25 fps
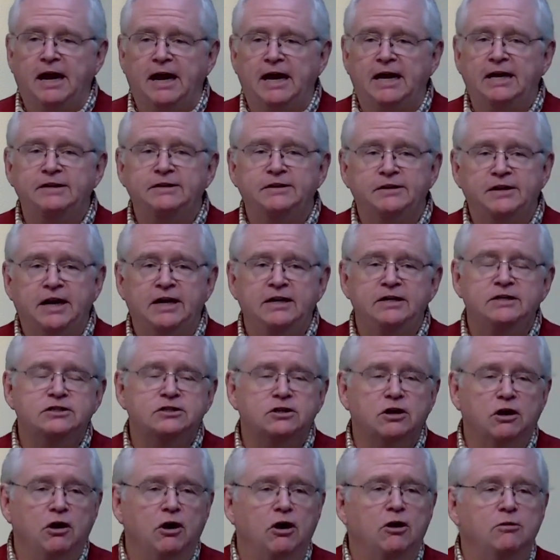And that
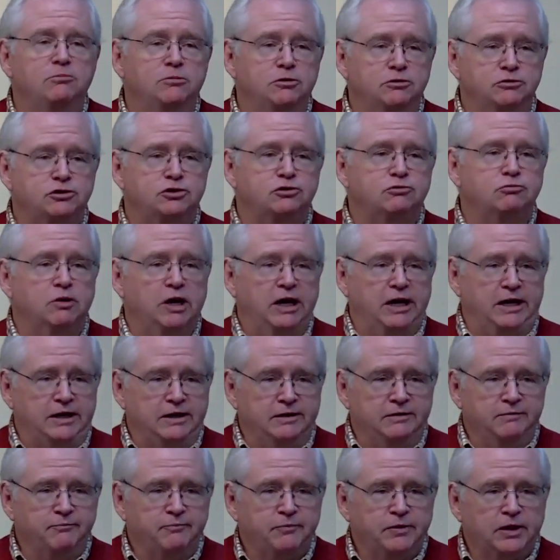is almost
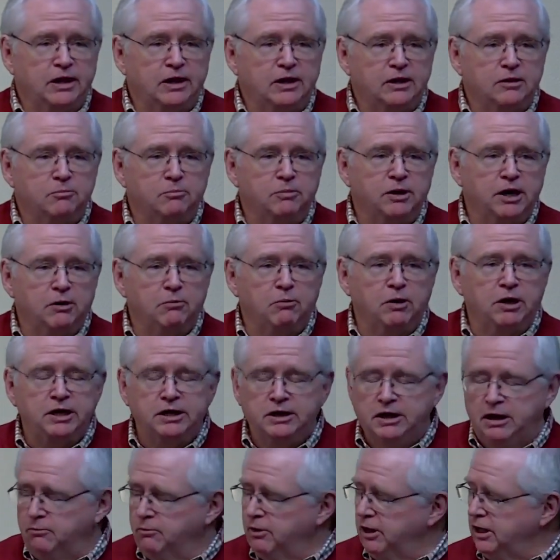right. But I want
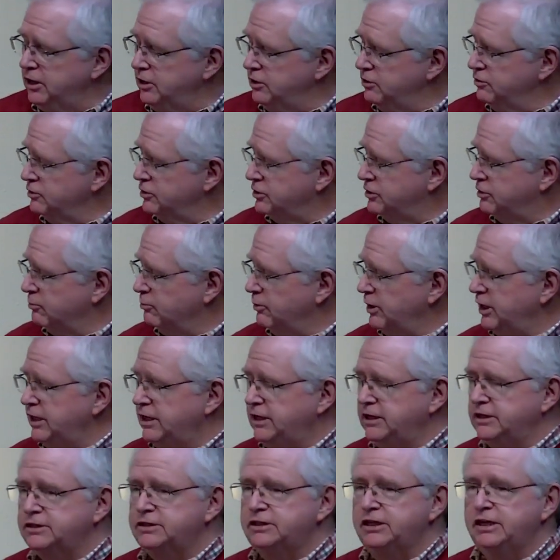to use the
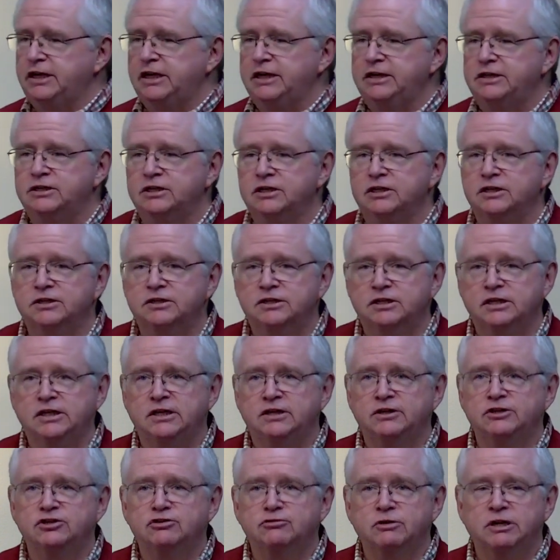readings today to
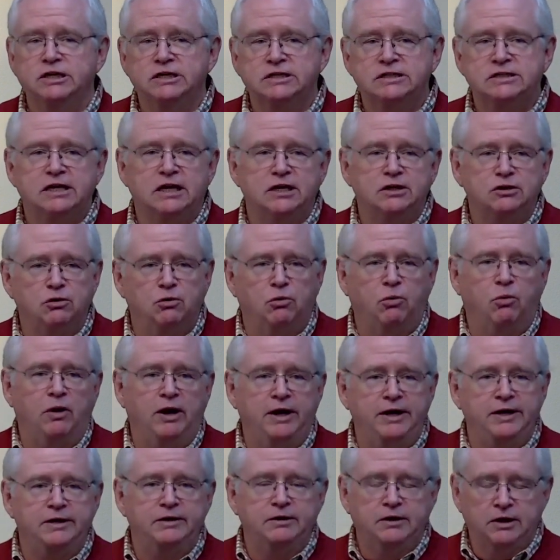illustrate it's not
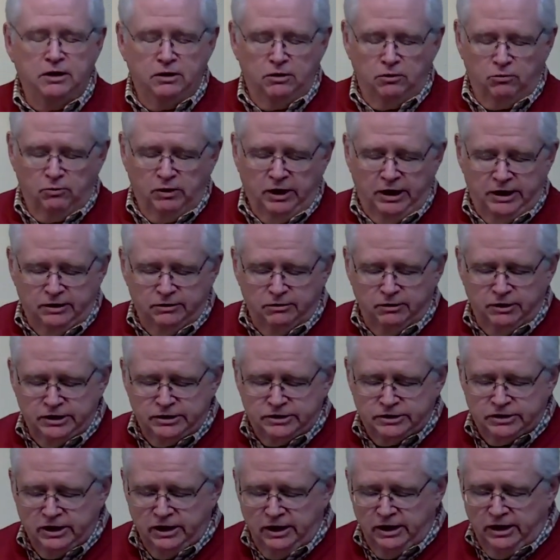quite right, or
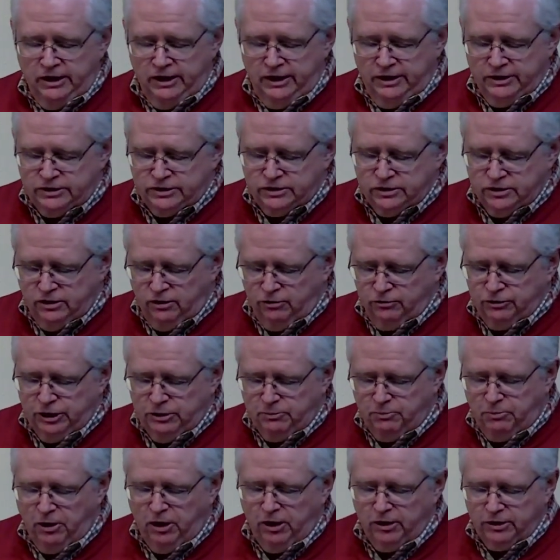it's
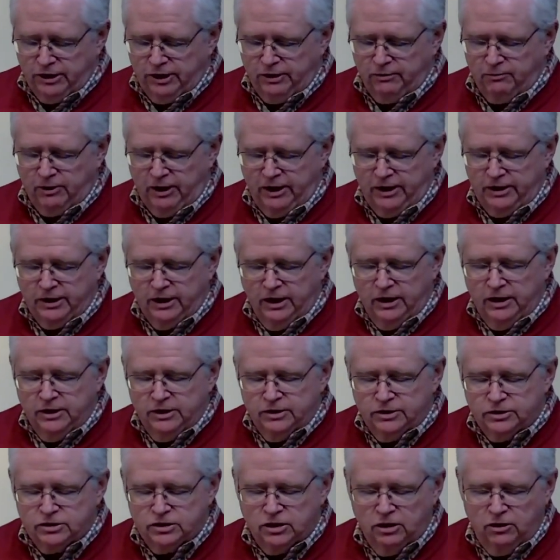only partly right.
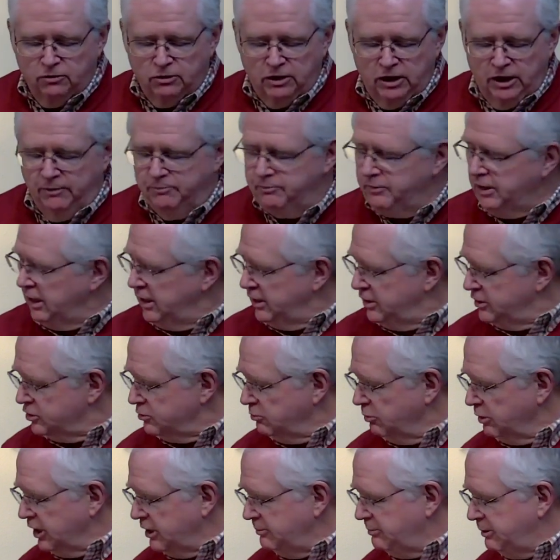So
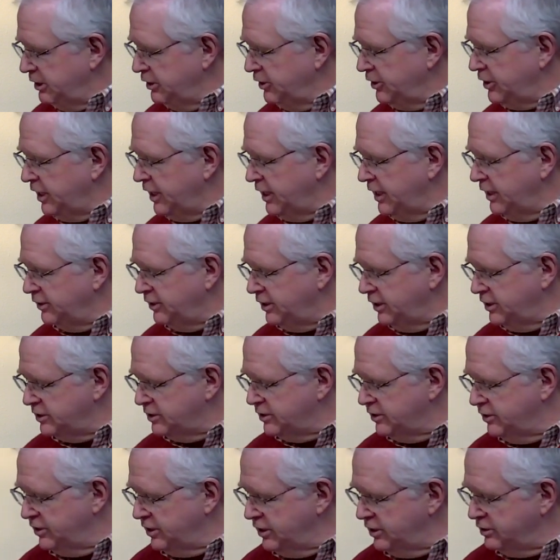we're going to be looking at
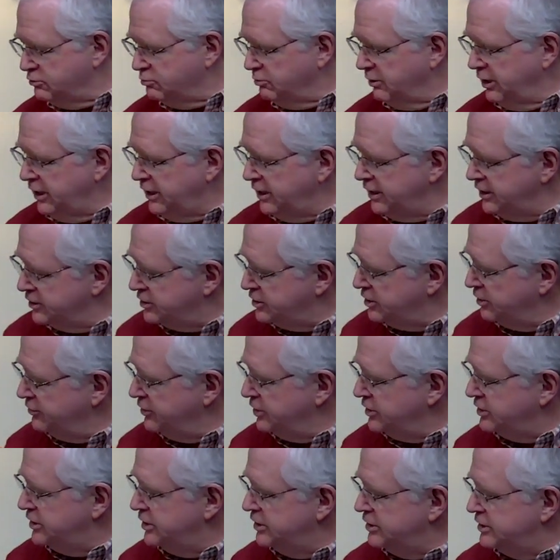these readings. So
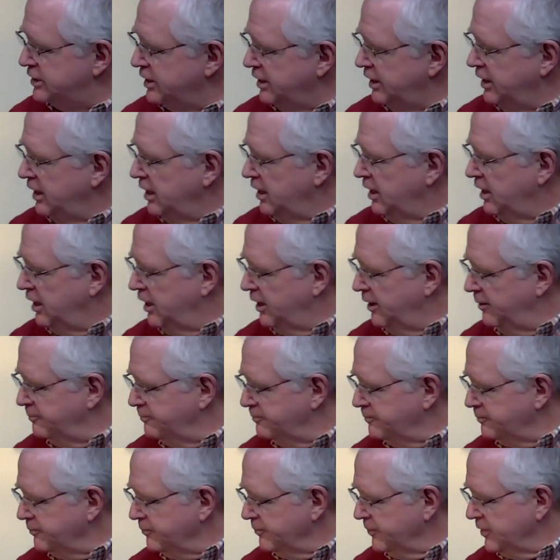this is
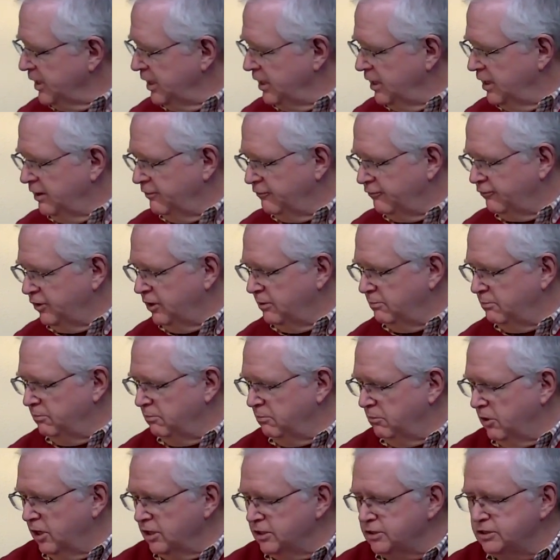from
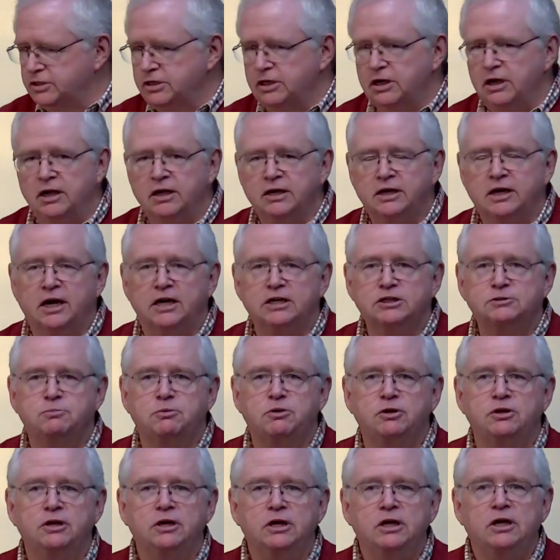Mark's
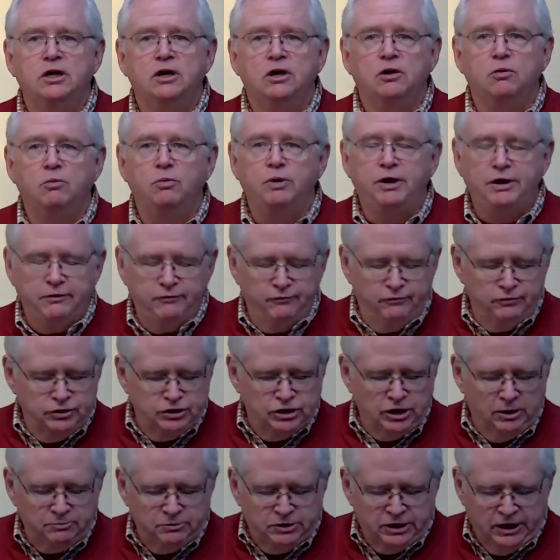gospel. We've
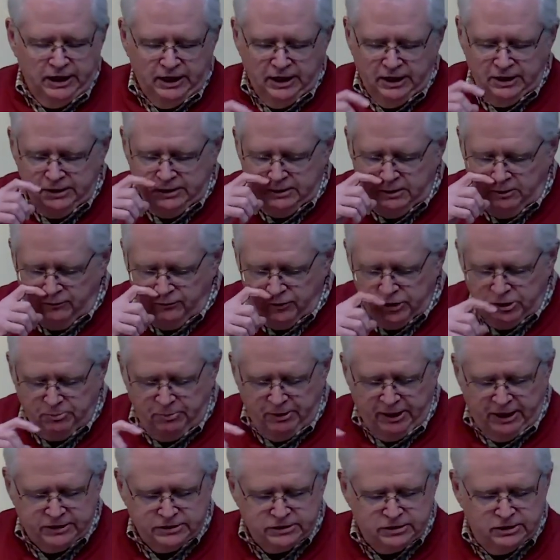jumped ahead over the
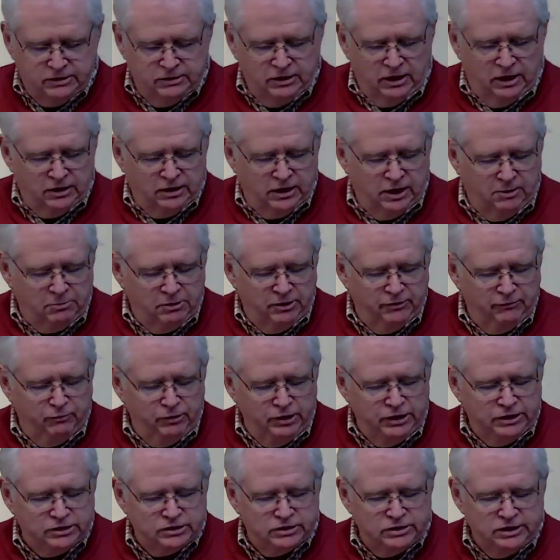past couple of
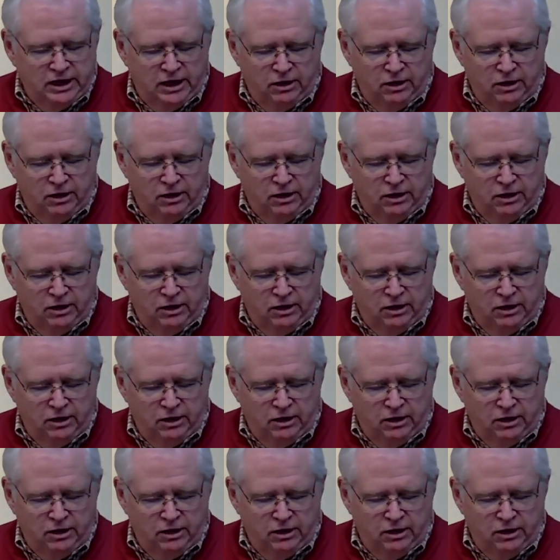weeks.